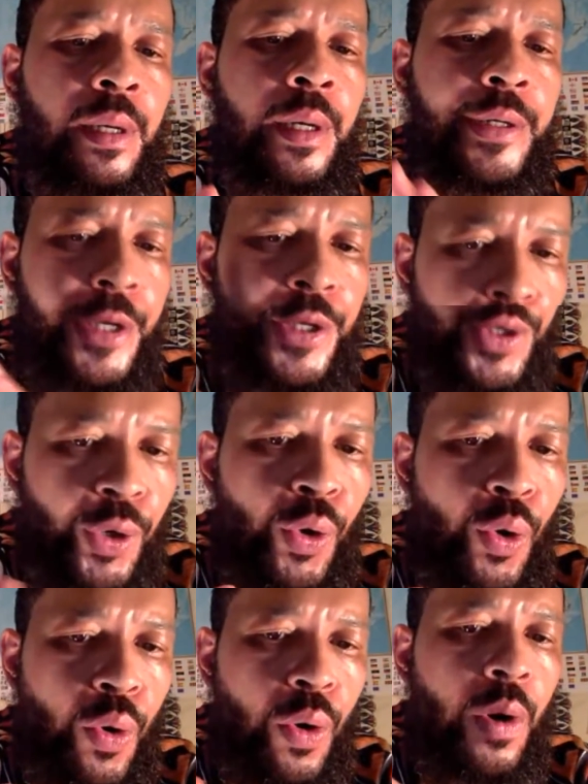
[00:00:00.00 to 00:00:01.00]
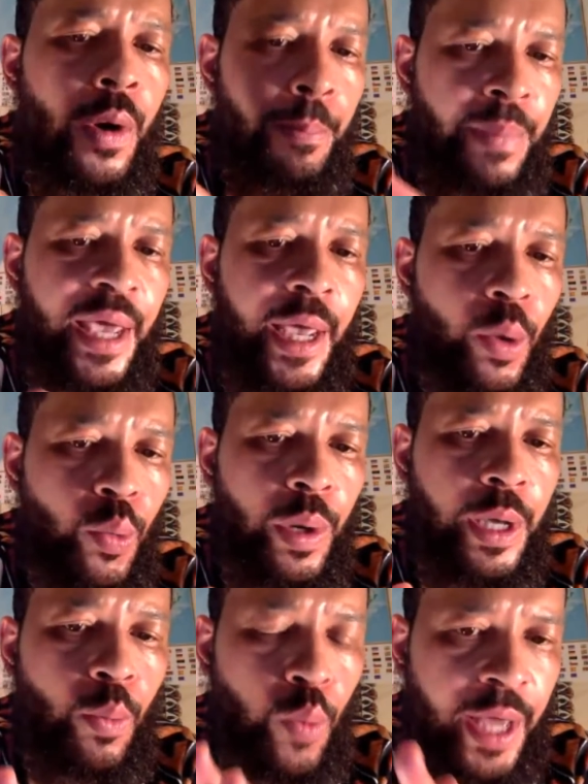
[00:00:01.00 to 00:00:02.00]
the Yule
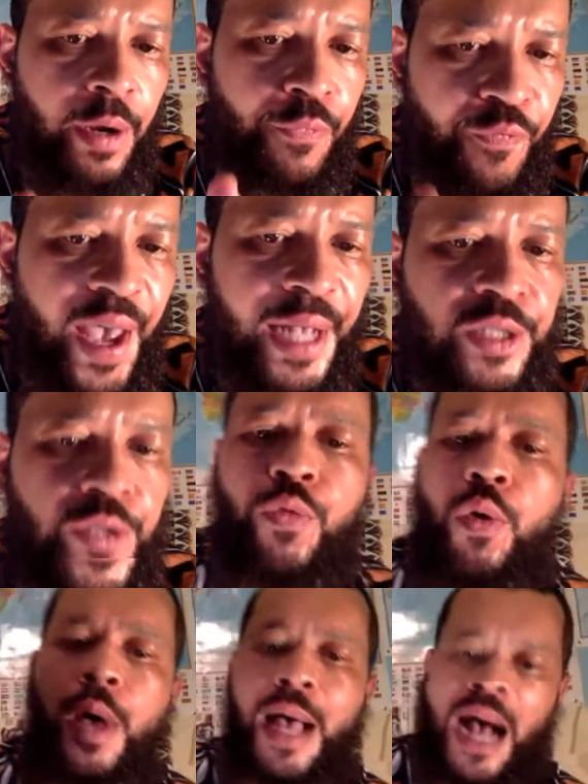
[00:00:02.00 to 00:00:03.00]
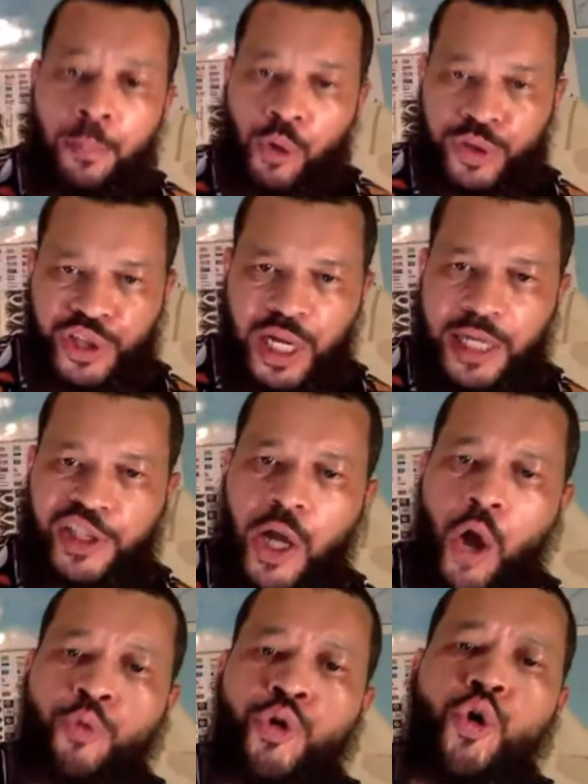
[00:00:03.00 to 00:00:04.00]
Midwinter Festival. I'm gonna touch
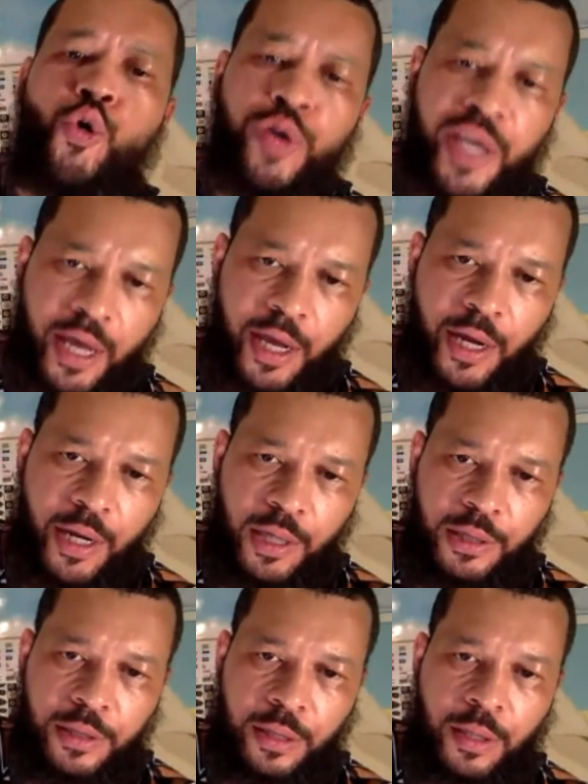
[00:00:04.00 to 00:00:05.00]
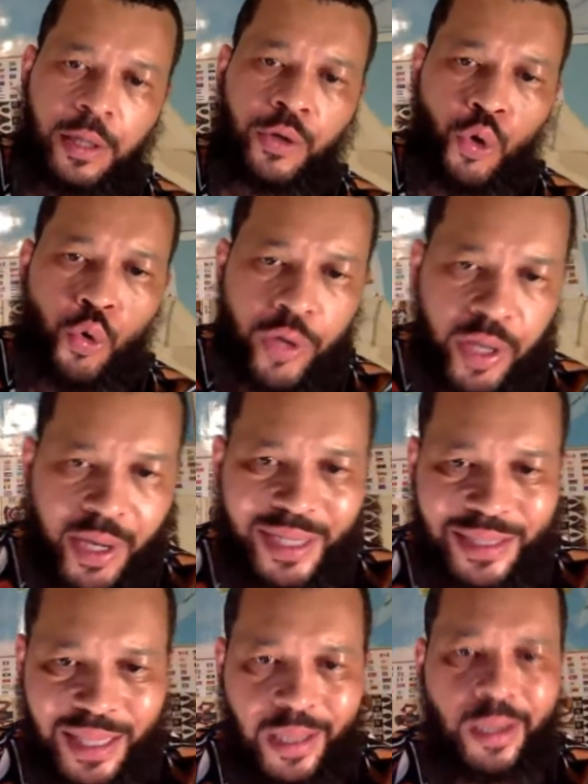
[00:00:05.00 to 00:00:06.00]
on New
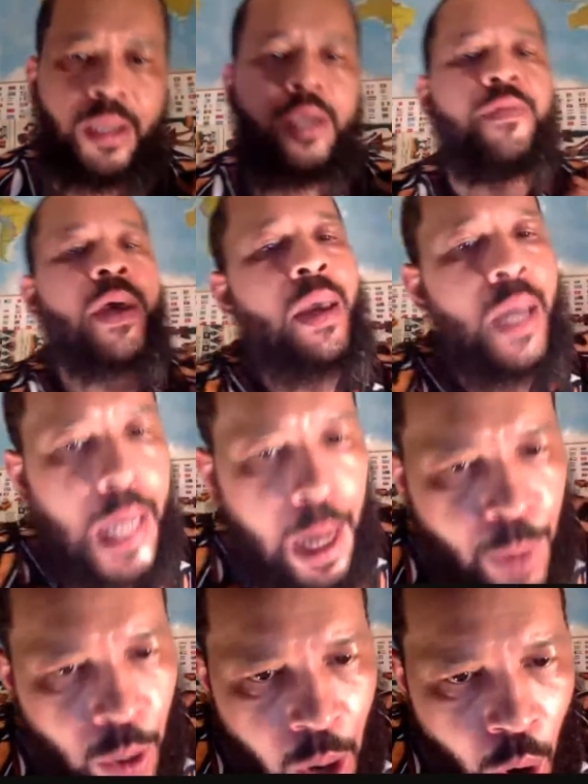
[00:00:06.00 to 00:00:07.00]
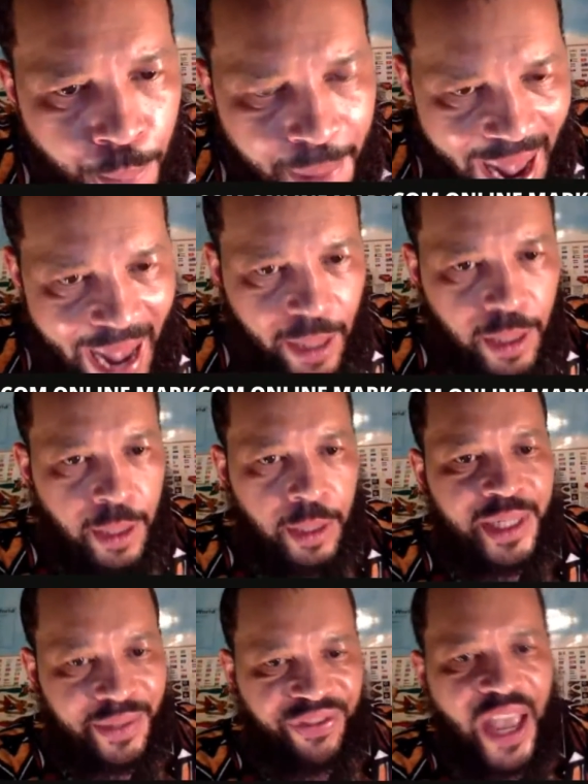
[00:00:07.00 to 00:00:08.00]
Year's Eve, and I'm gonna go back
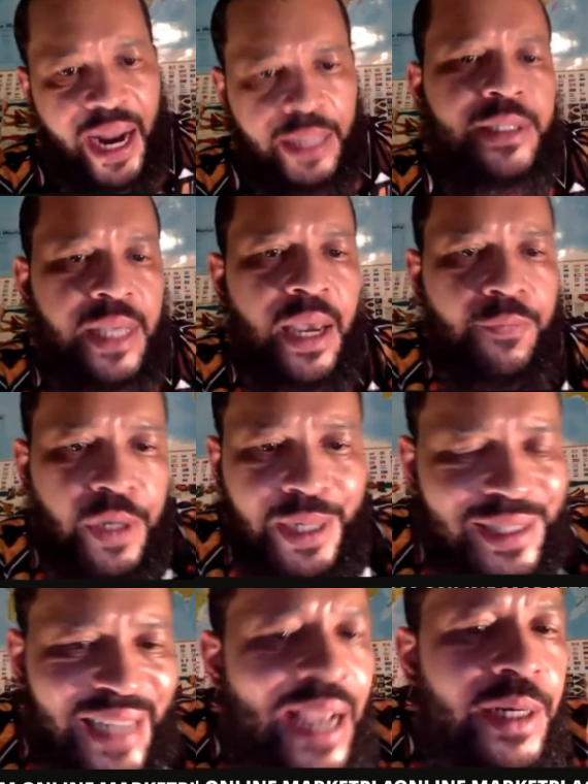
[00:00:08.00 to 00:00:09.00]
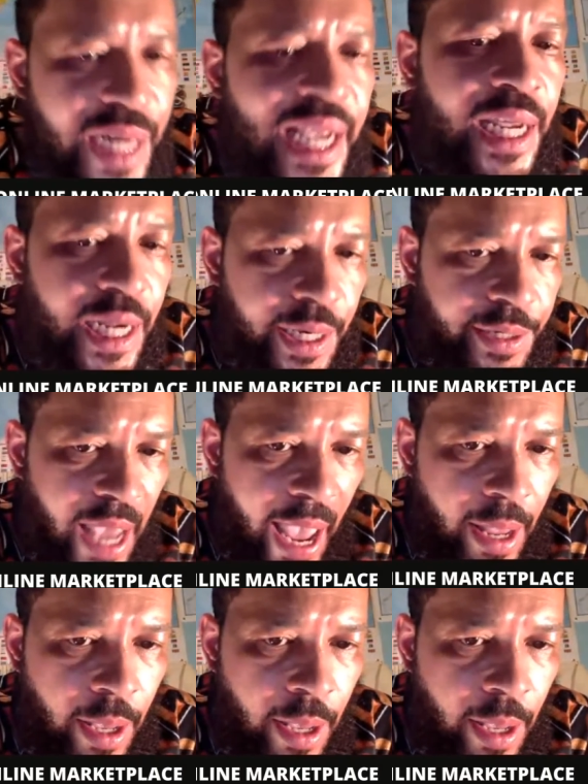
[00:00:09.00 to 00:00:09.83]
to Thanksgiving, because they need that.